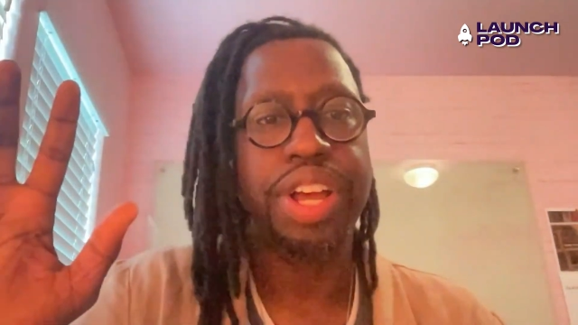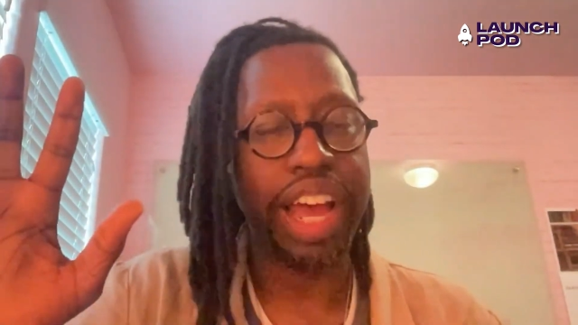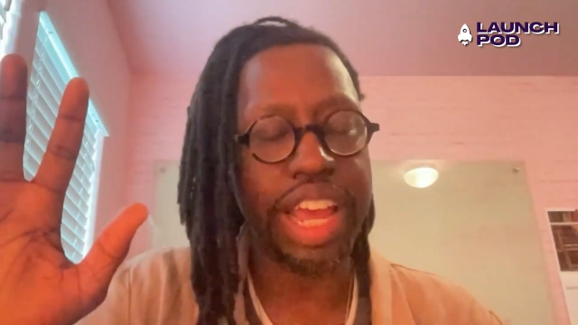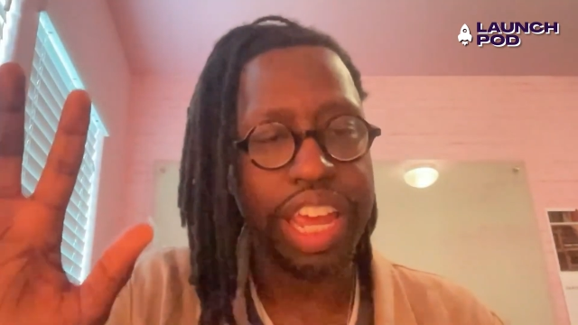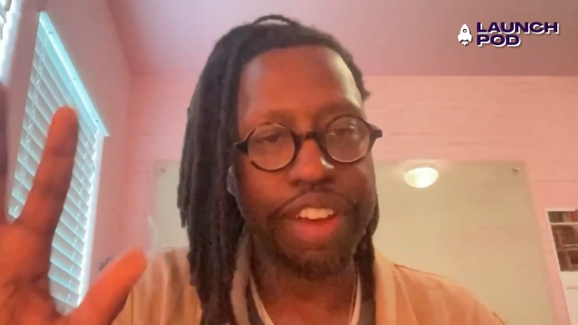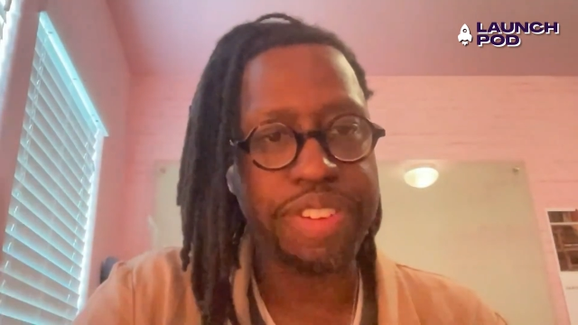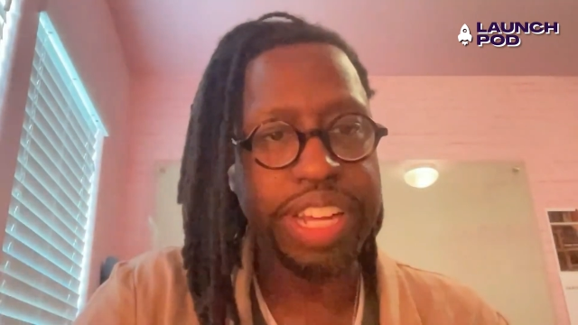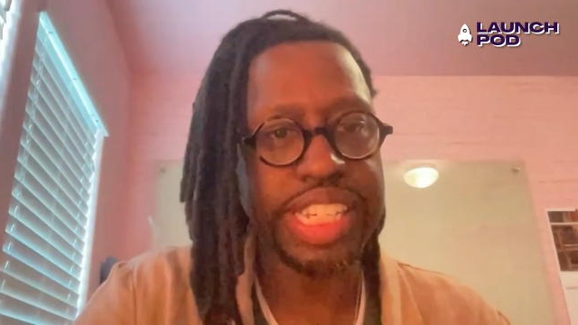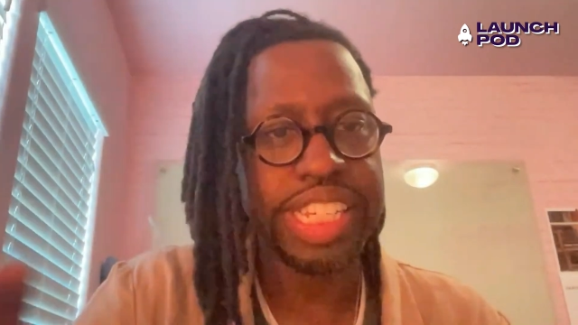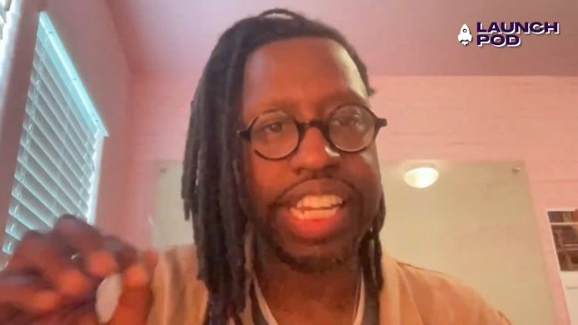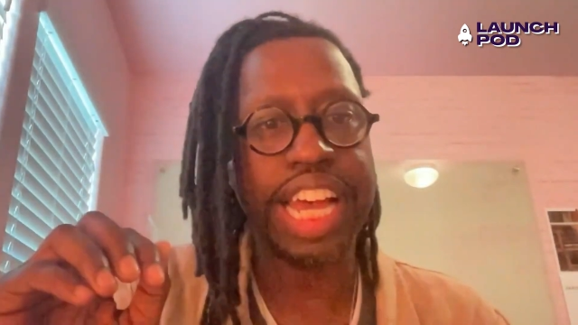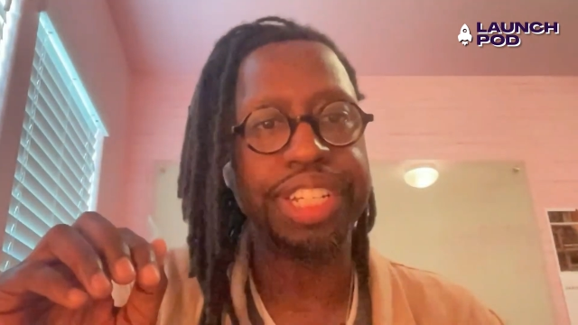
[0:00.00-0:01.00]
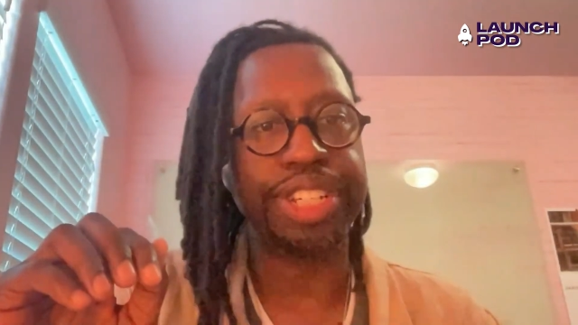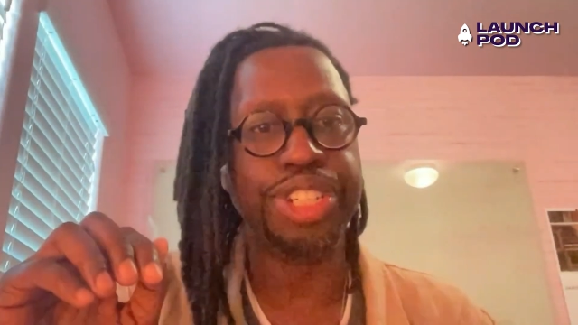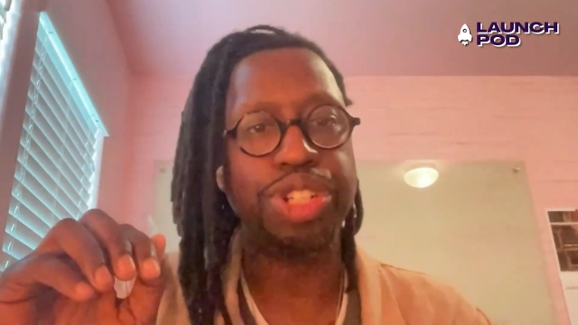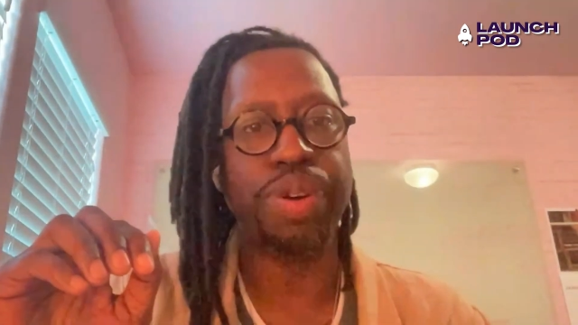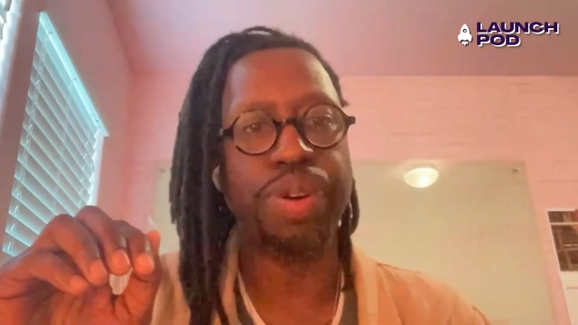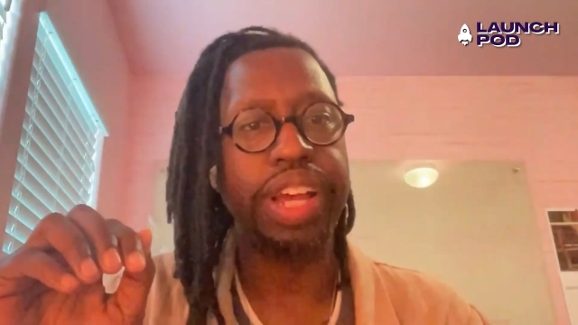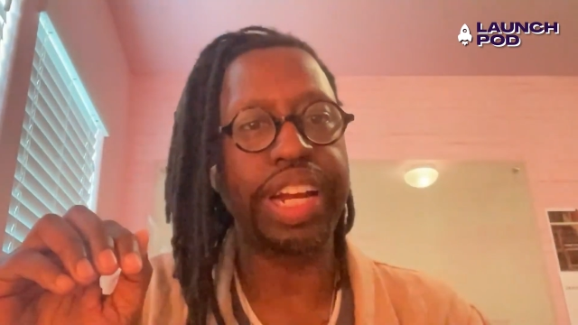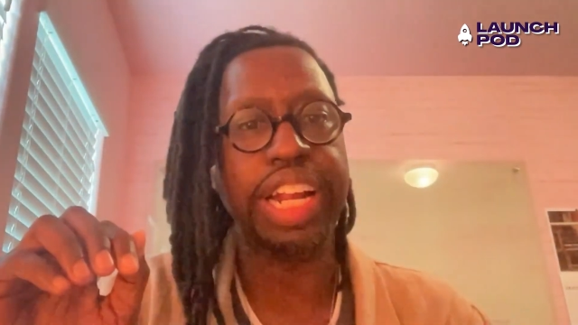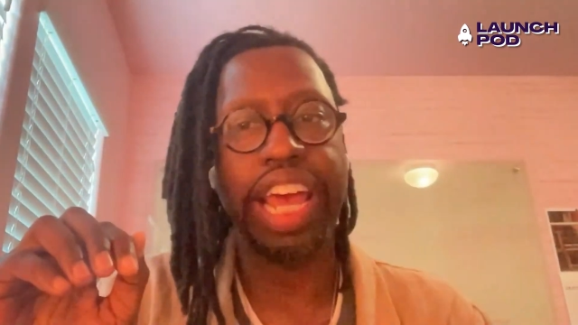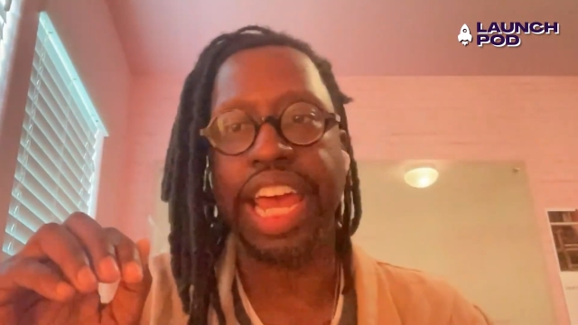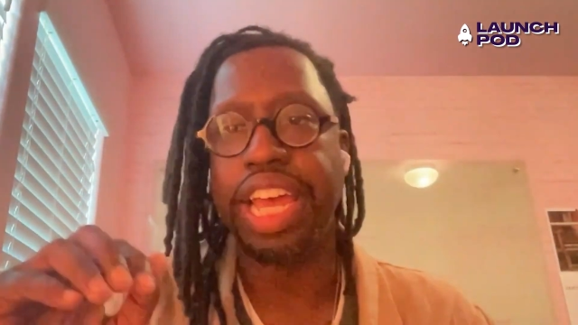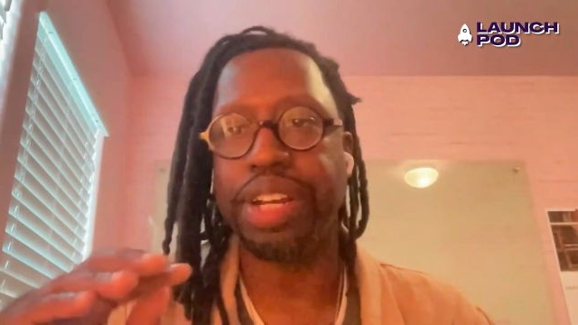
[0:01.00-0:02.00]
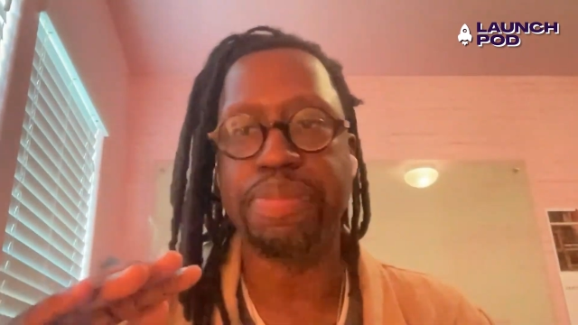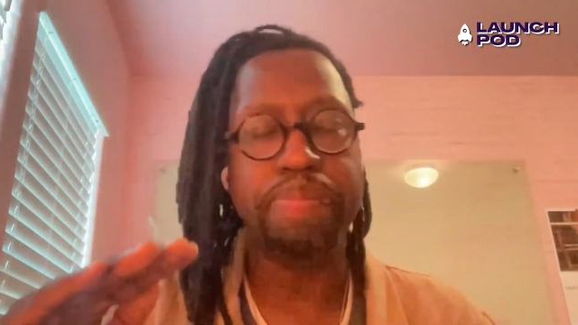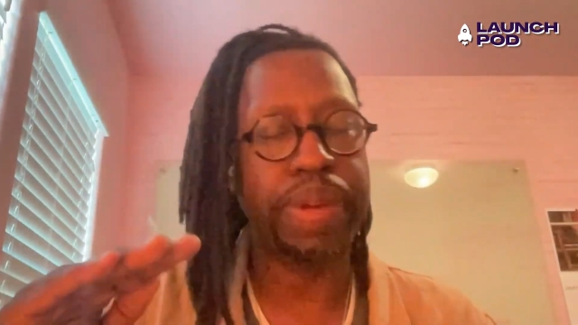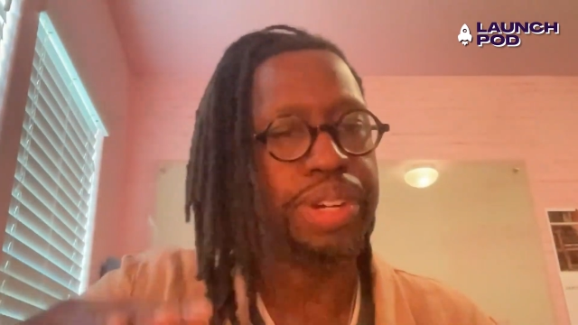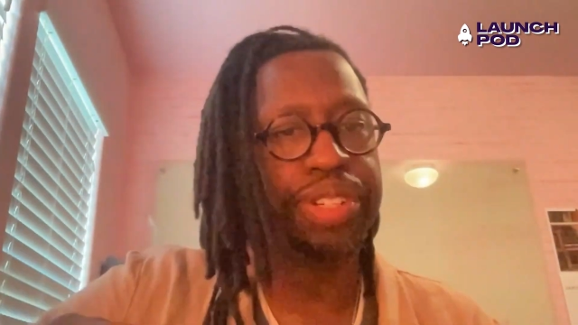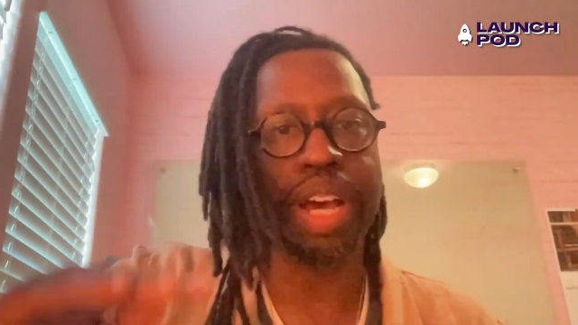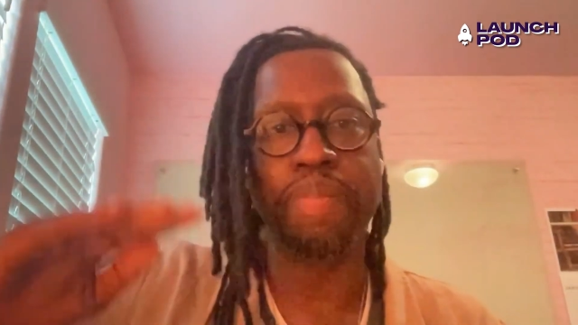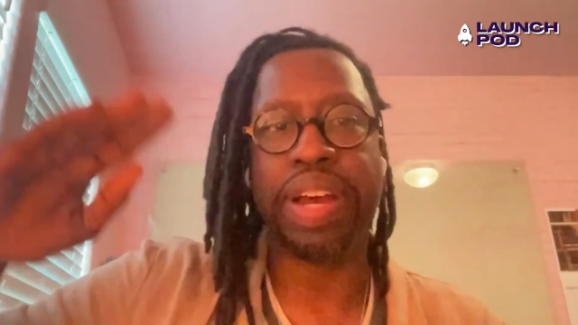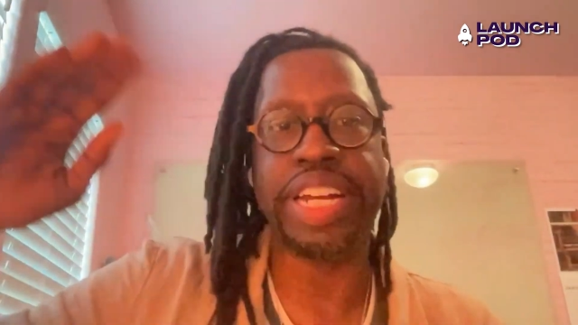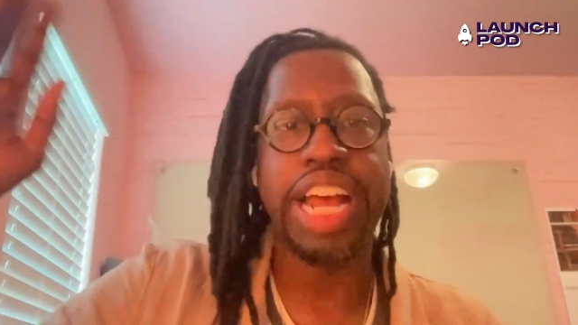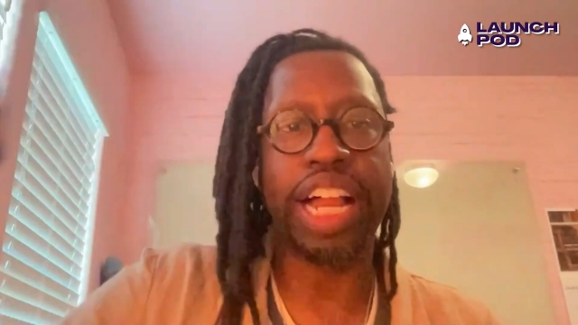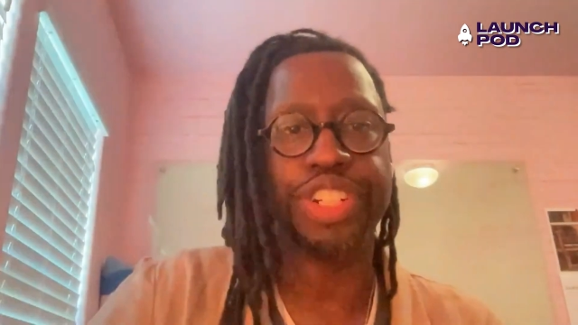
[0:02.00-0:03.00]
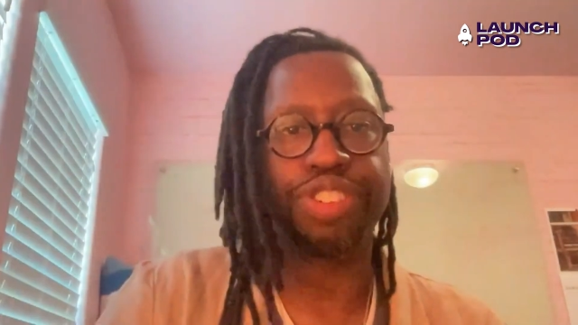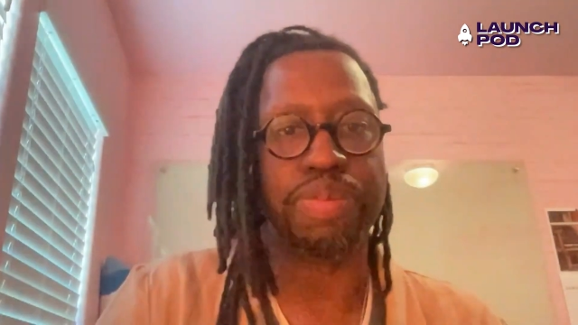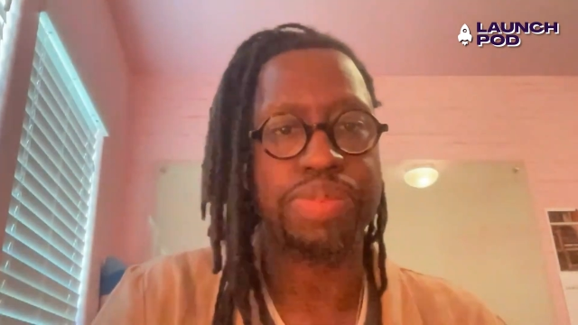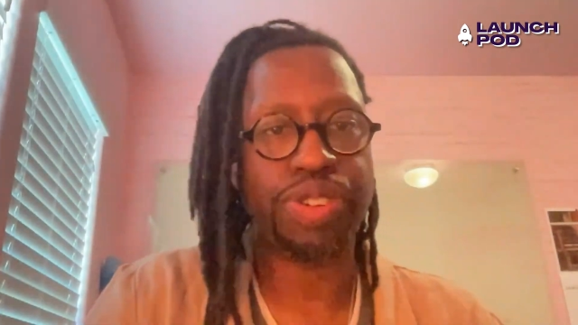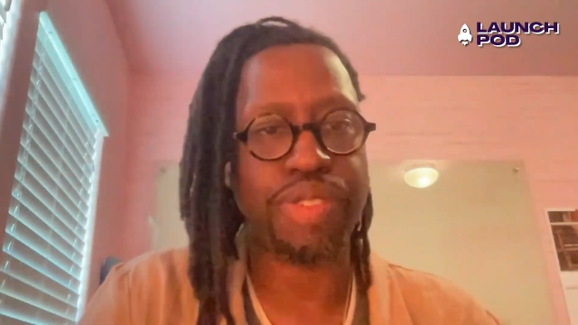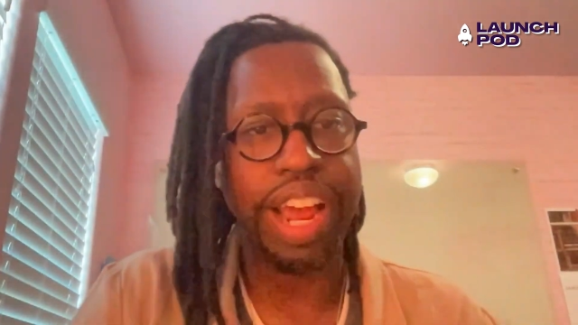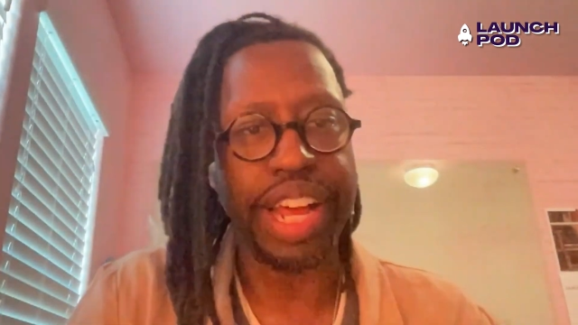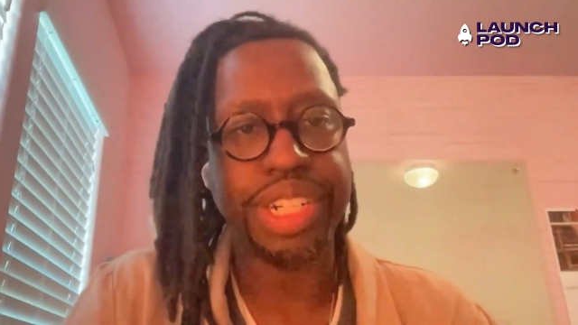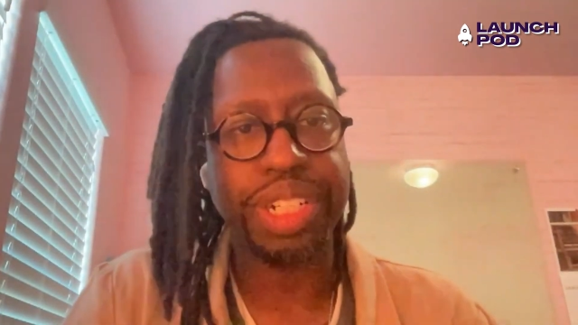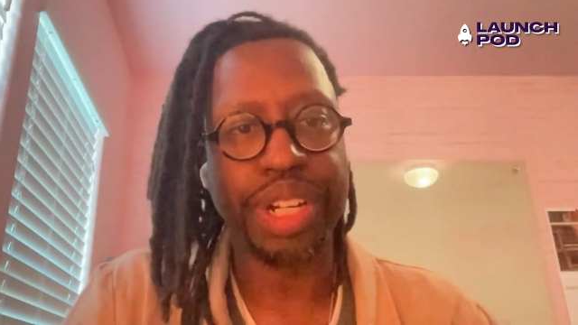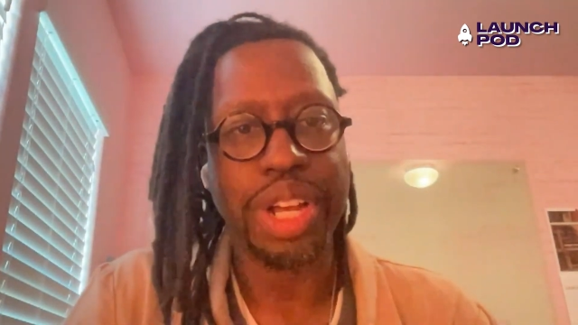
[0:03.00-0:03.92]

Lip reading: if I decide to join and build up my knowledge from scratch.